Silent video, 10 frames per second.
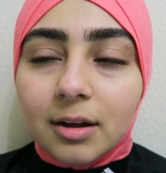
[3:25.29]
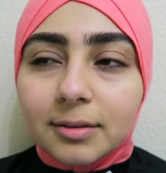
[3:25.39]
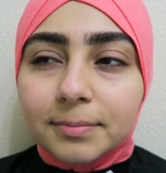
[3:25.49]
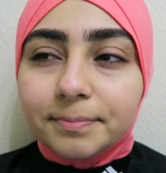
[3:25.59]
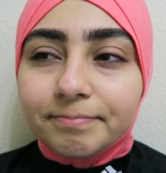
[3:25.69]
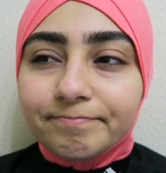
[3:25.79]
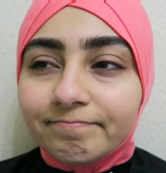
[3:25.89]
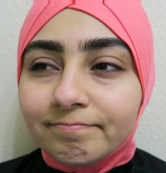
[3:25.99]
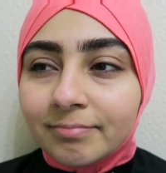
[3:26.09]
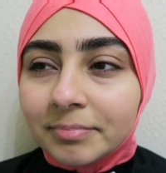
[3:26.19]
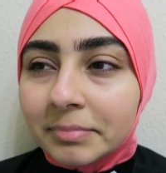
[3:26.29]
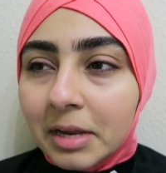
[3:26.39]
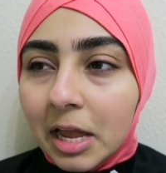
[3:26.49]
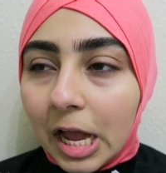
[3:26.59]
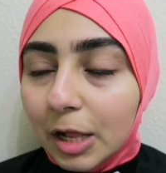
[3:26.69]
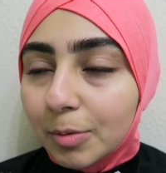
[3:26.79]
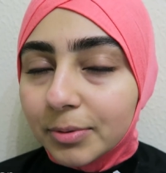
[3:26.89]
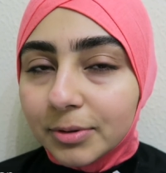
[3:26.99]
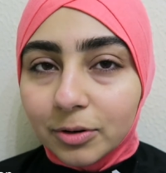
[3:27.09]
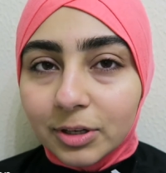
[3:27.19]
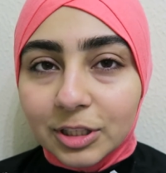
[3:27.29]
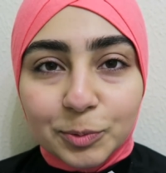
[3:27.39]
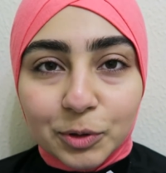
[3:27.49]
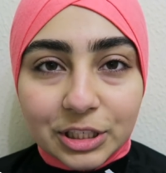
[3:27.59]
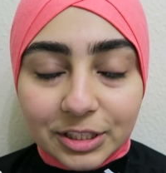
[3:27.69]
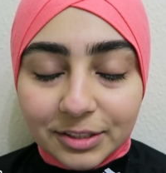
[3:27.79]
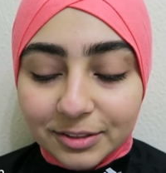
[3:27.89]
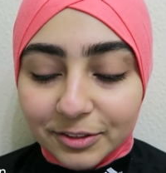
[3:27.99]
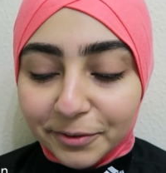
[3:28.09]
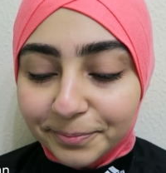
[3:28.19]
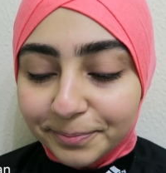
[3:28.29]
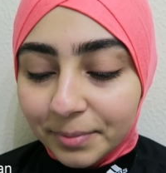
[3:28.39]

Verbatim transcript: um, help or inspiration. So